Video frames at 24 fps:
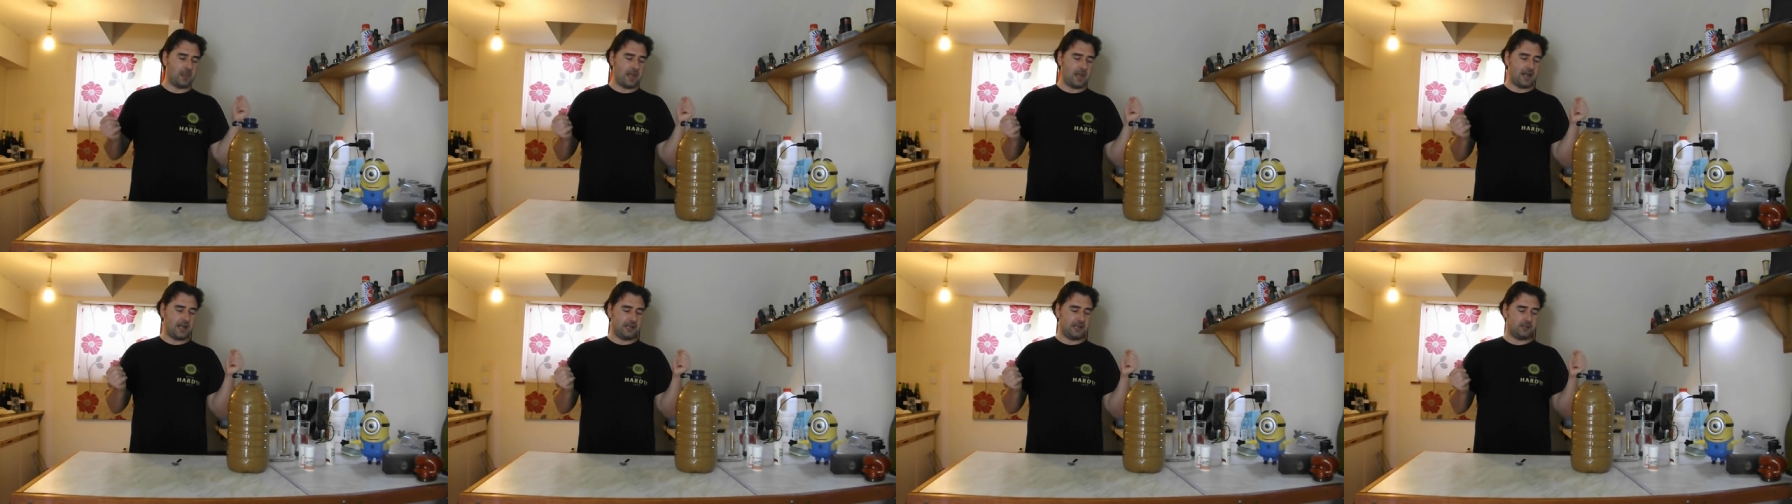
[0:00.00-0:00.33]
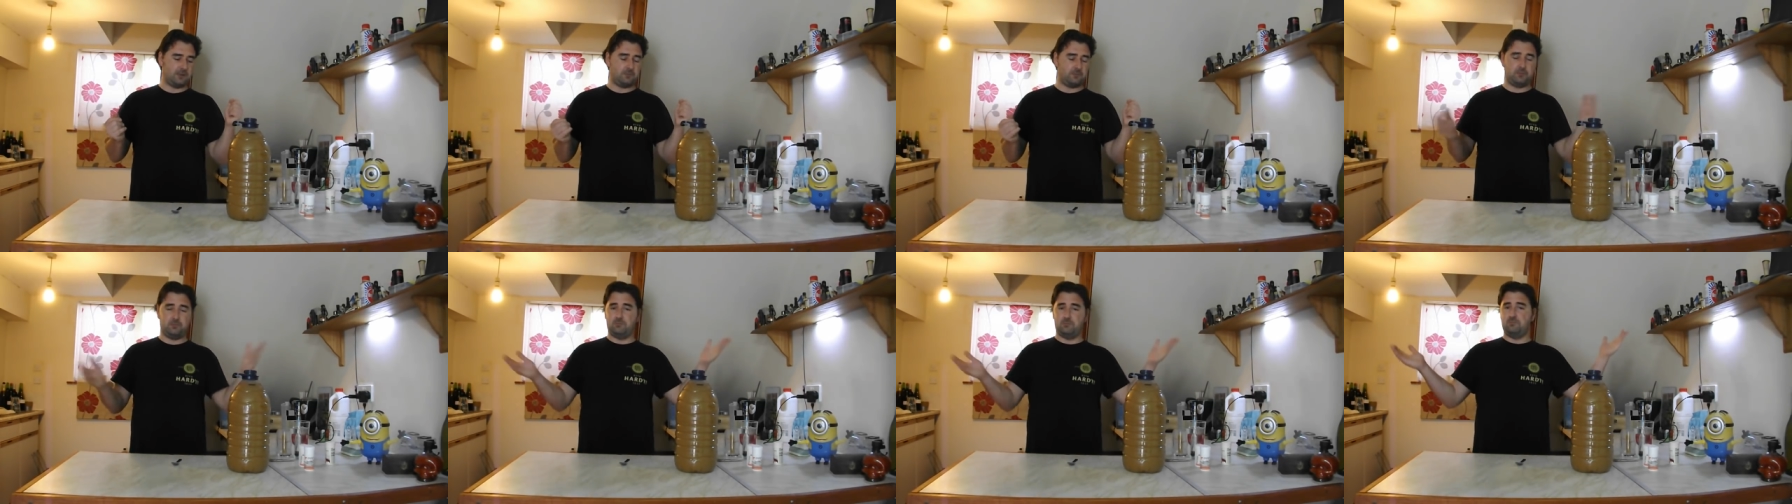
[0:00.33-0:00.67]

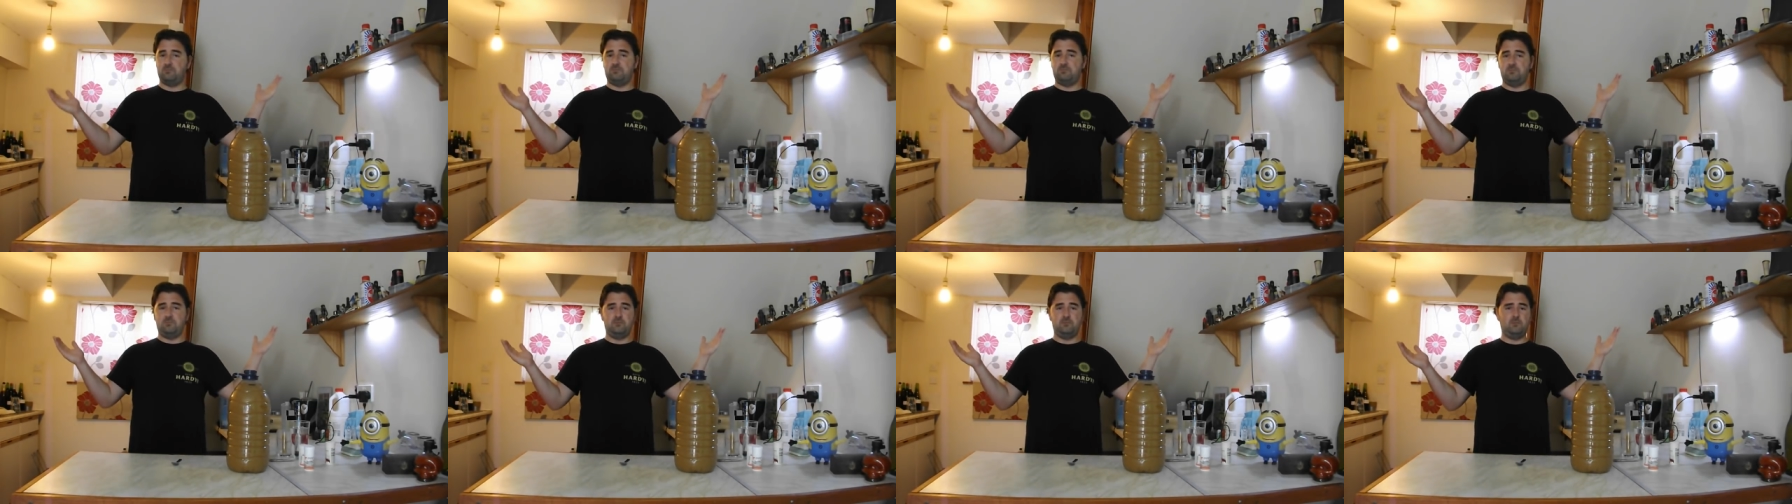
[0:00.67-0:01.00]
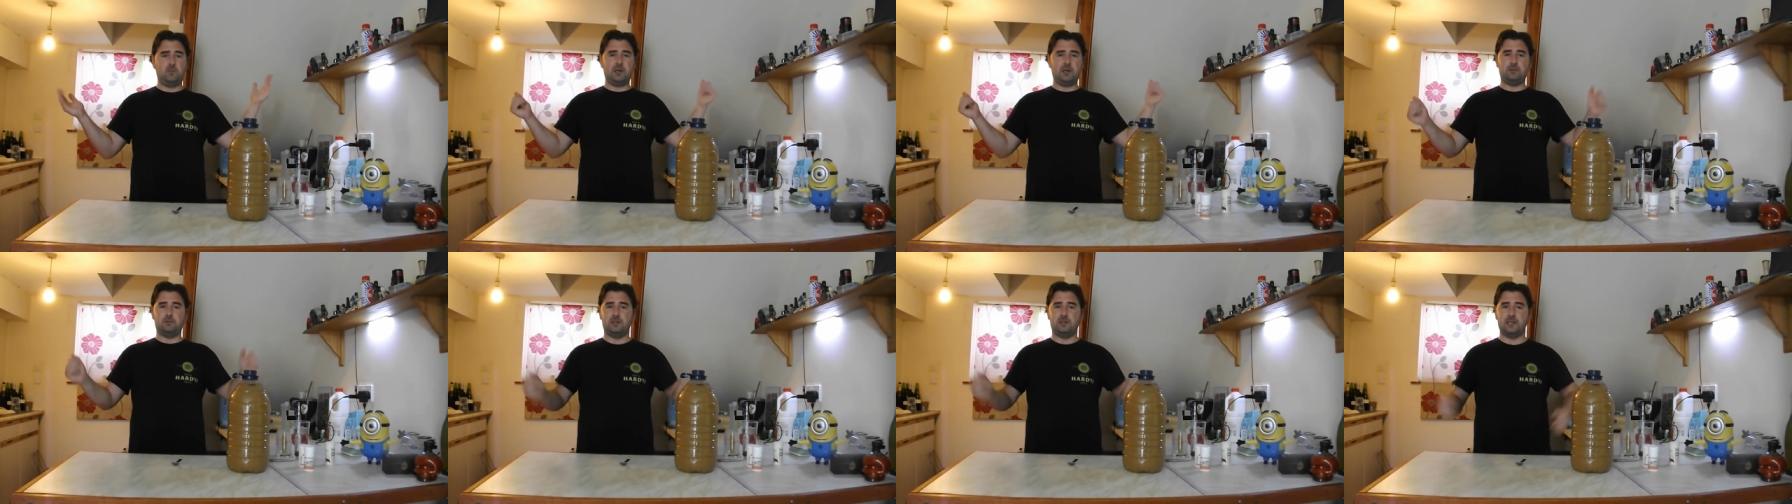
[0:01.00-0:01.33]
and,
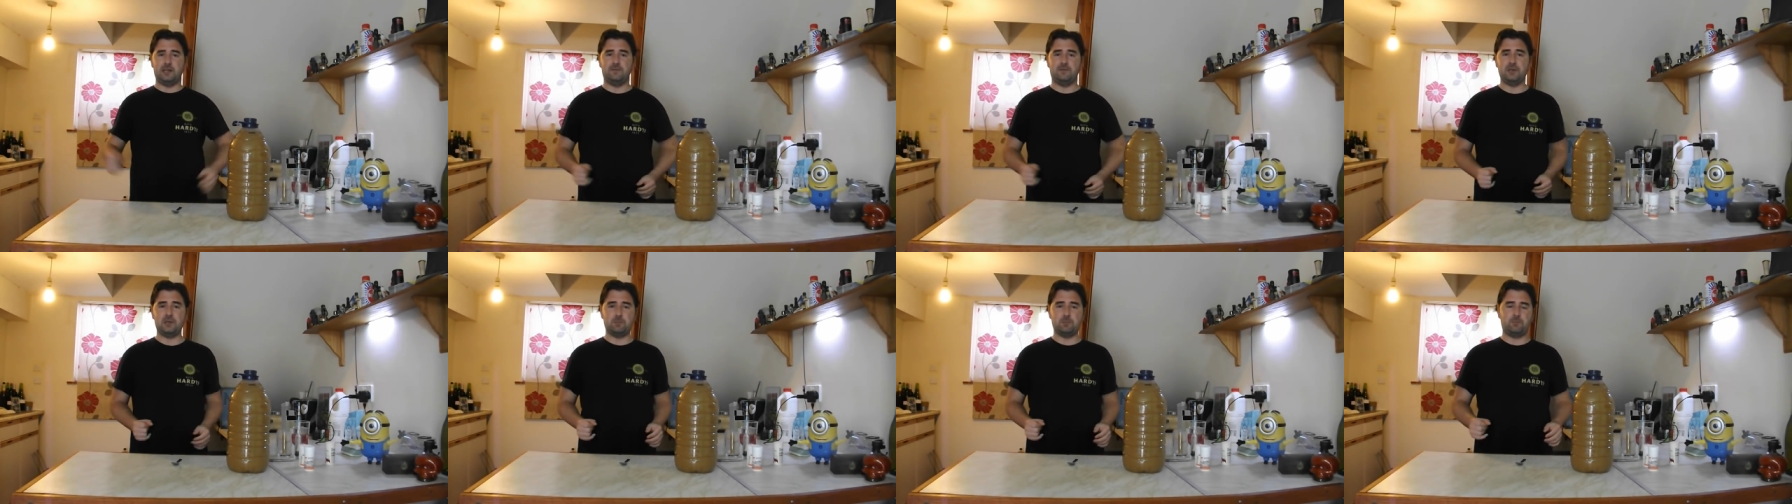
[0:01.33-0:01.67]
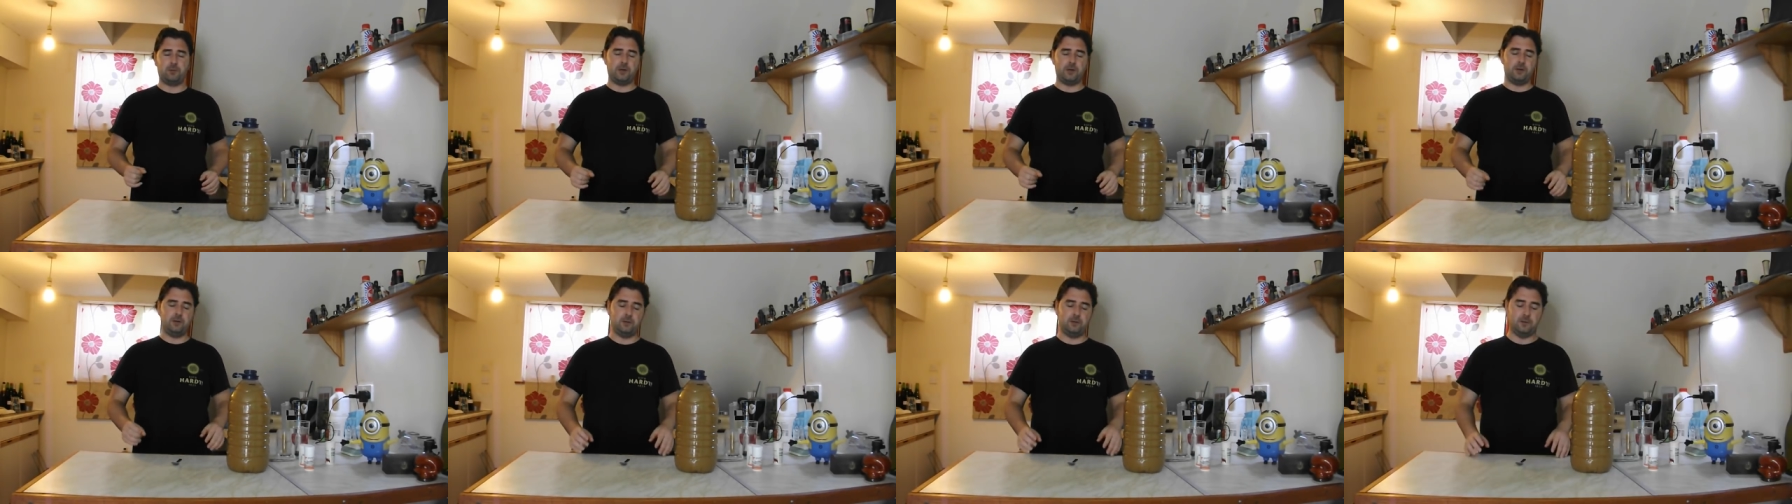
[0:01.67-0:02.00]
well, leave it to
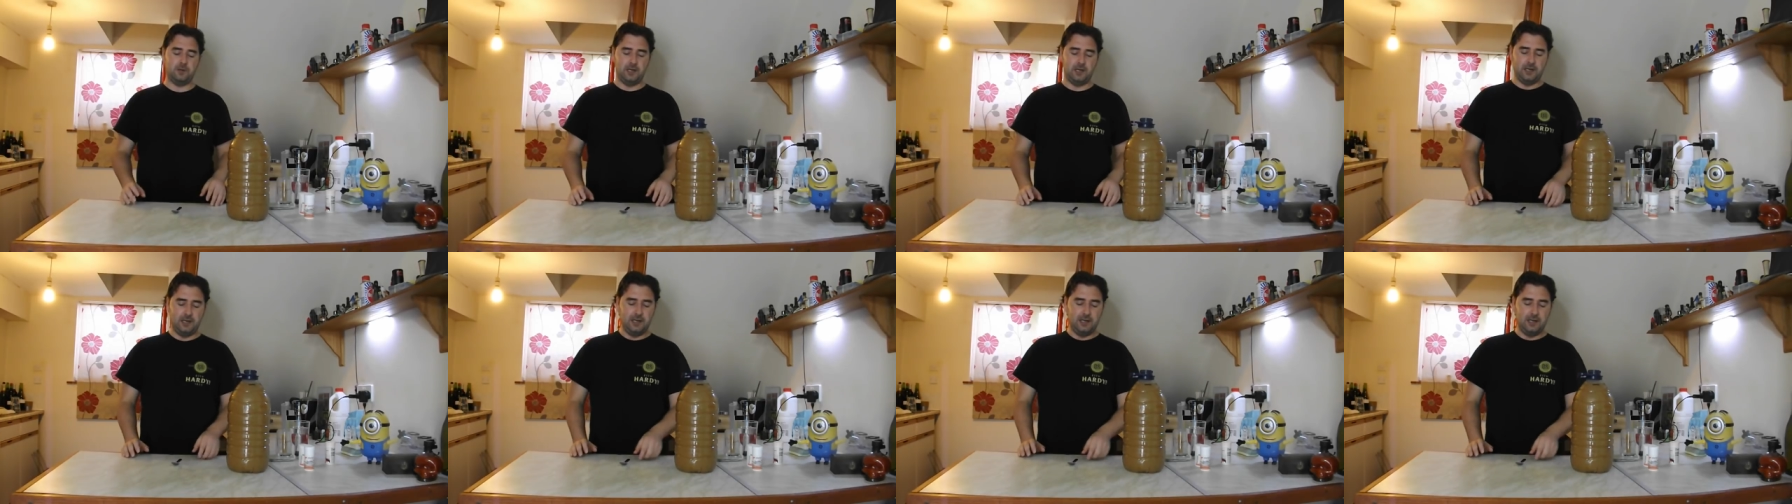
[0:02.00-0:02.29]
brew.